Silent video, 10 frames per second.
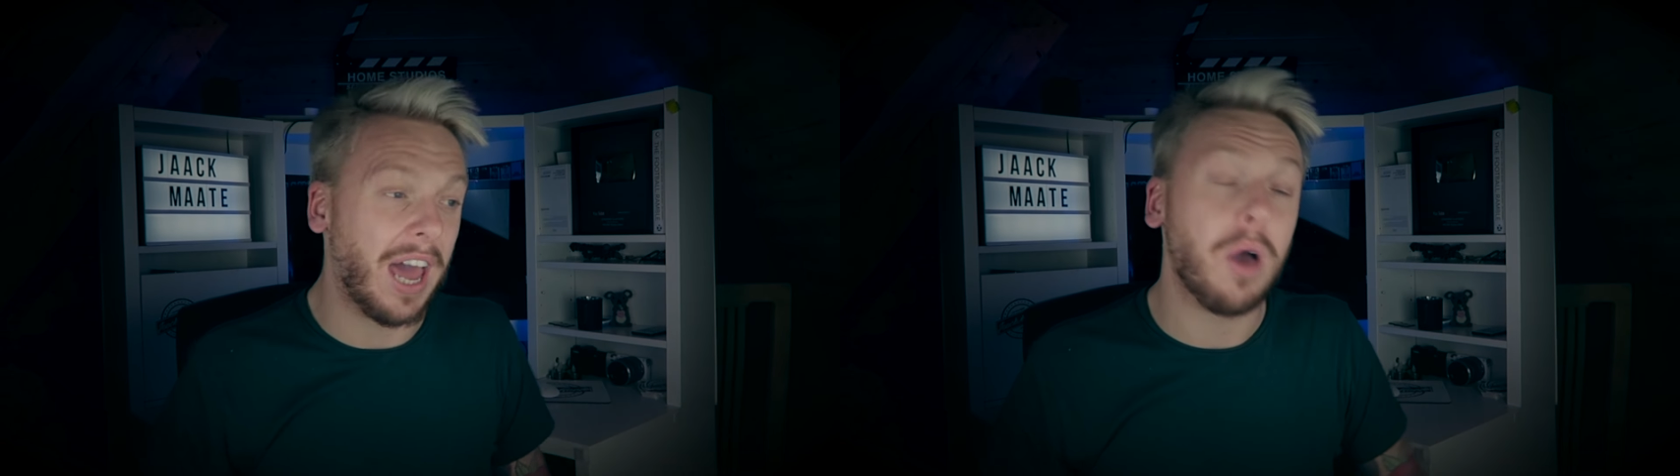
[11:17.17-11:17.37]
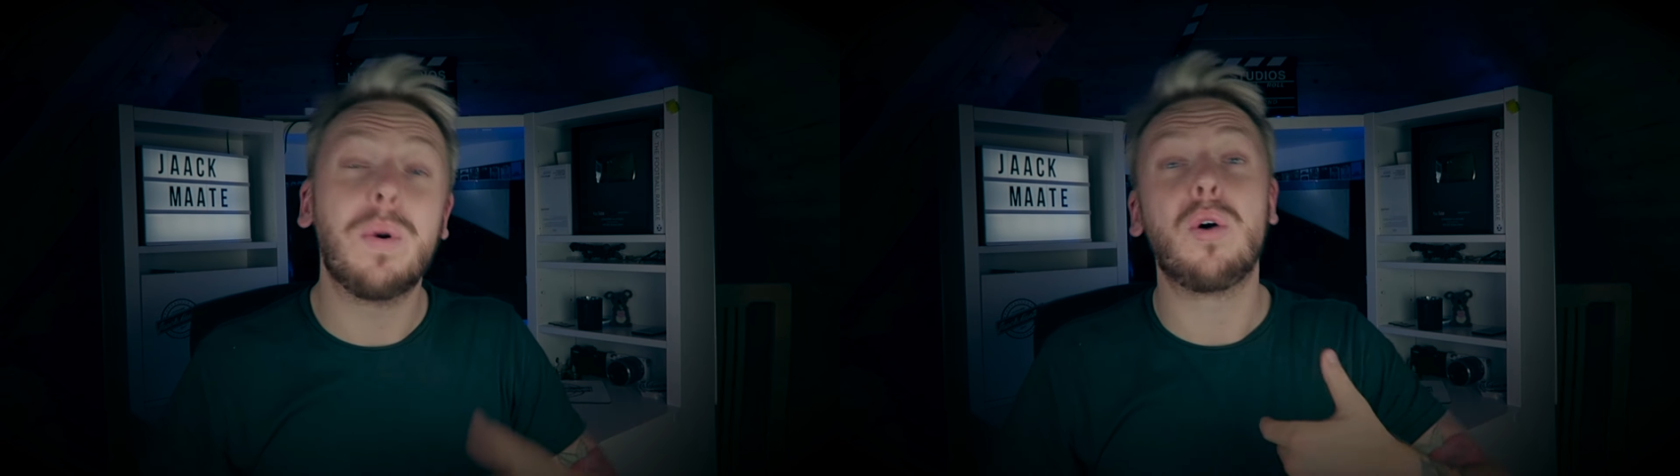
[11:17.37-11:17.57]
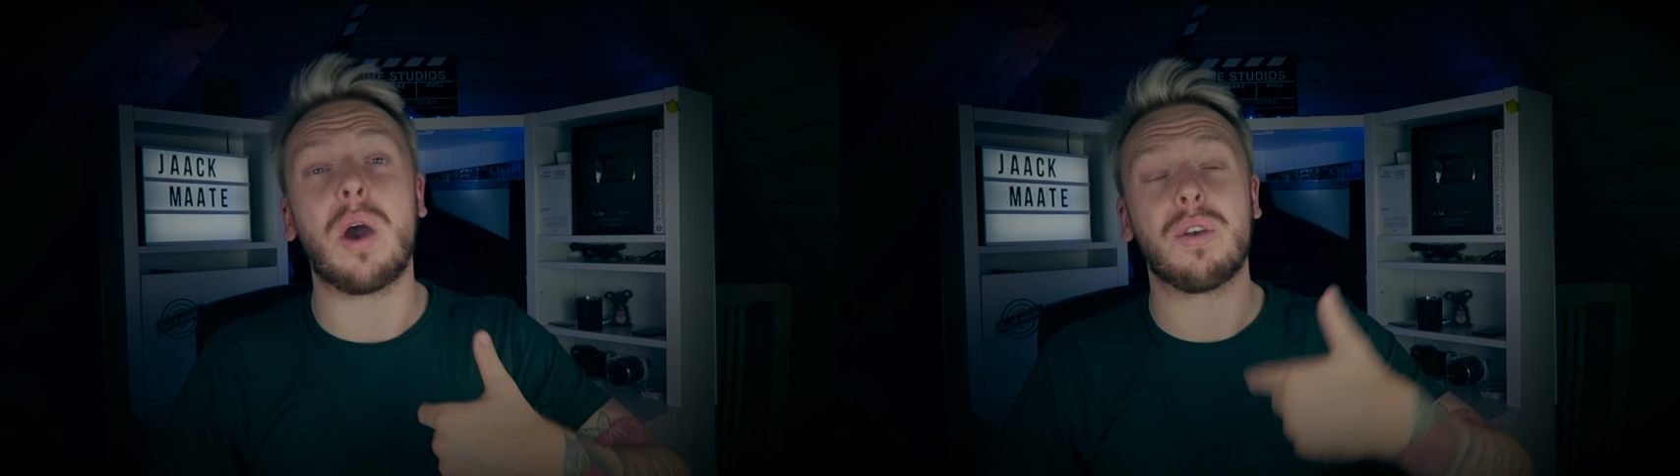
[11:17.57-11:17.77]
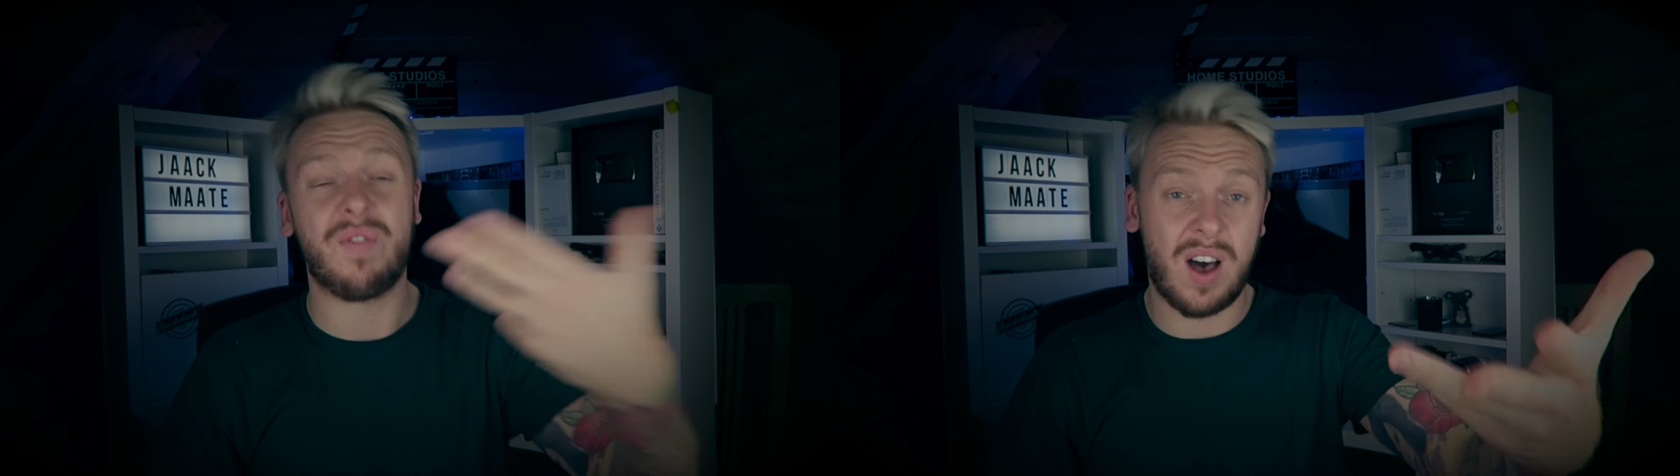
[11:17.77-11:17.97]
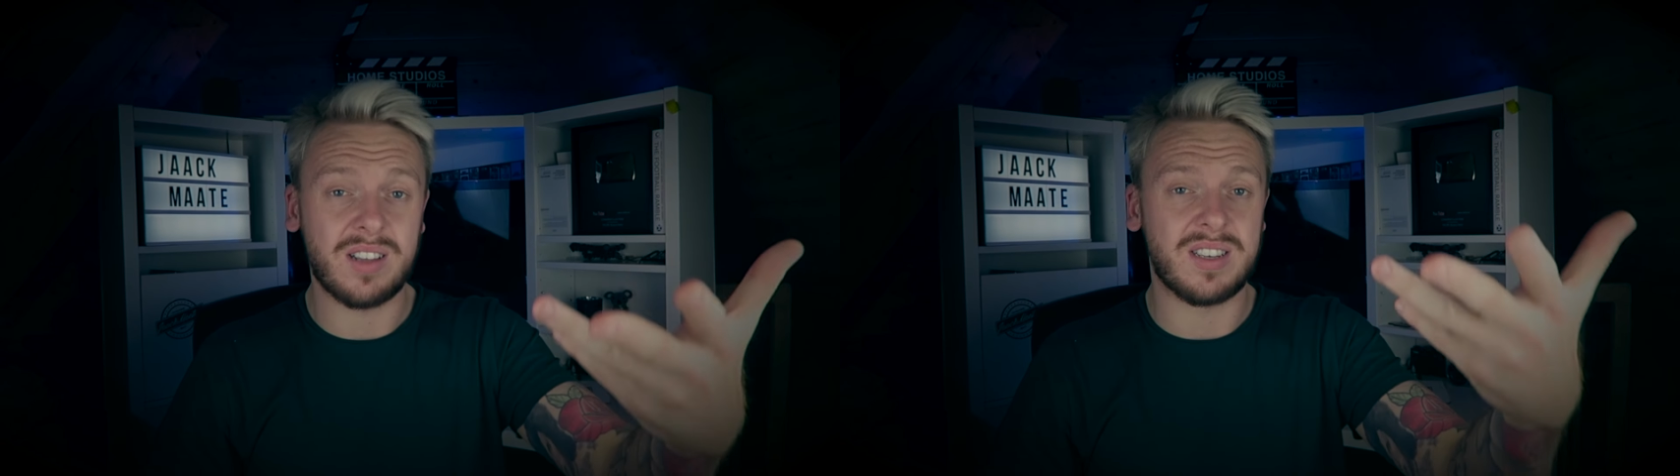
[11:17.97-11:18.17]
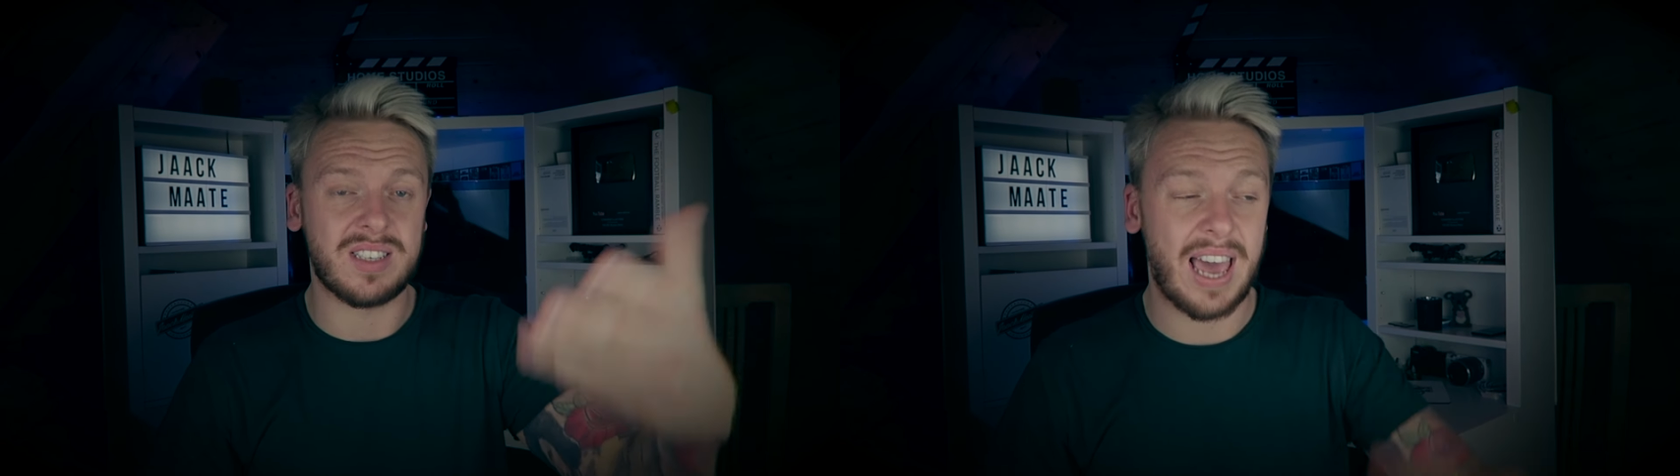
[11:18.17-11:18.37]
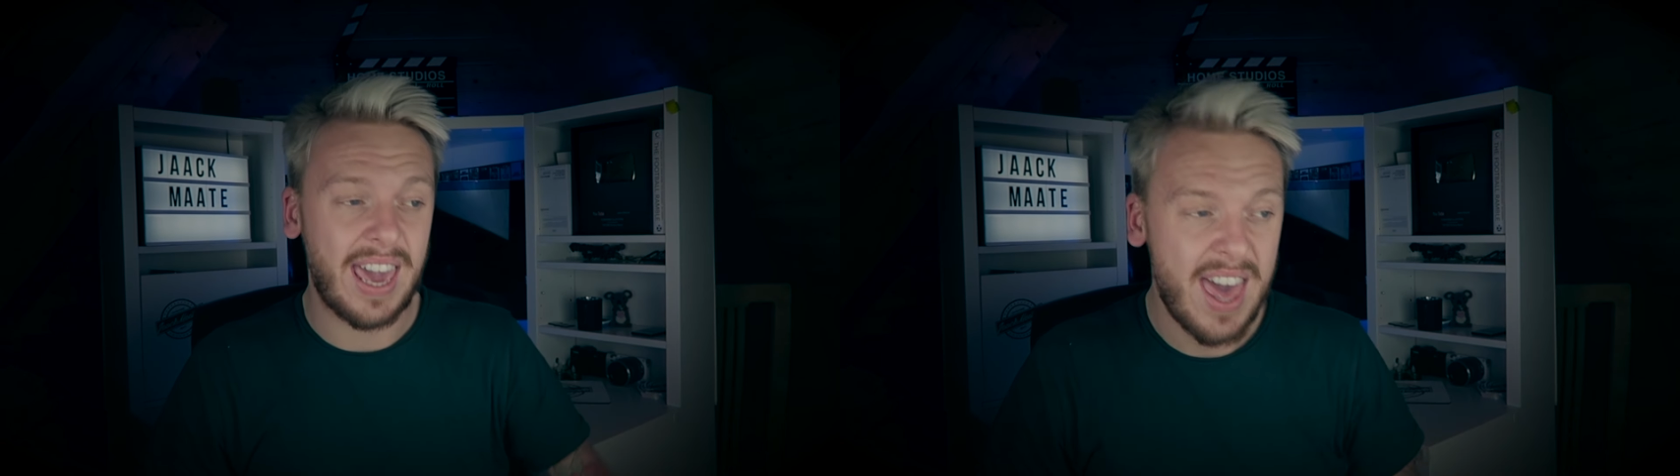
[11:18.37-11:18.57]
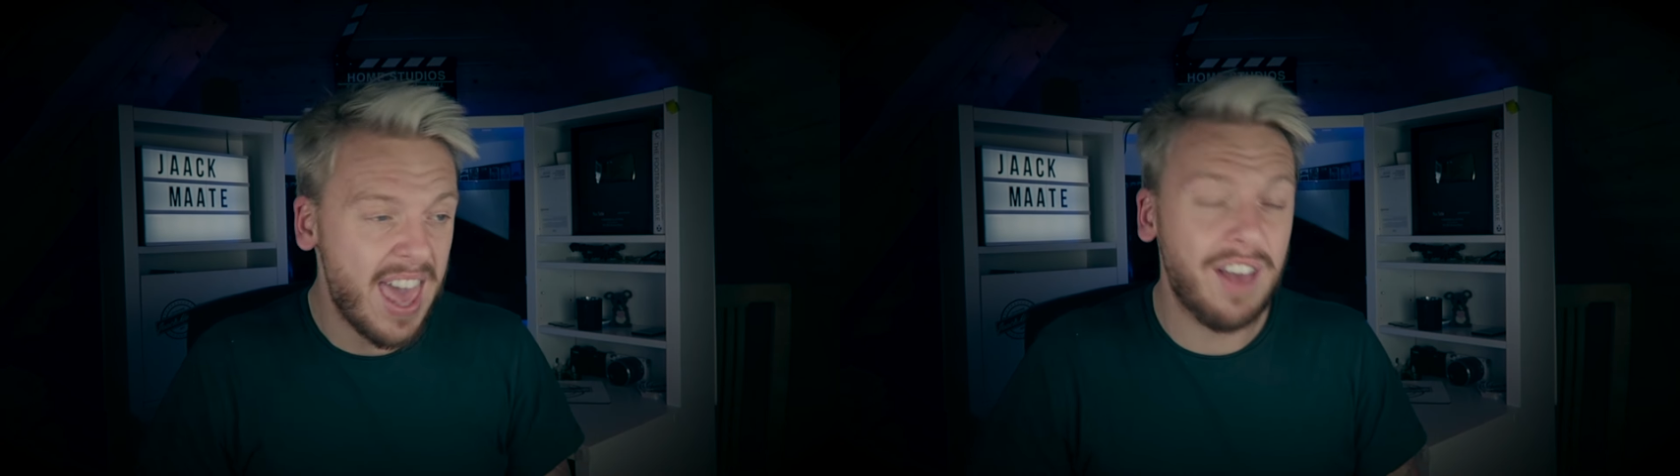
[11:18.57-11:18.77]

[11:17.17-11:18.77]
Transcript: and I will go as far to say,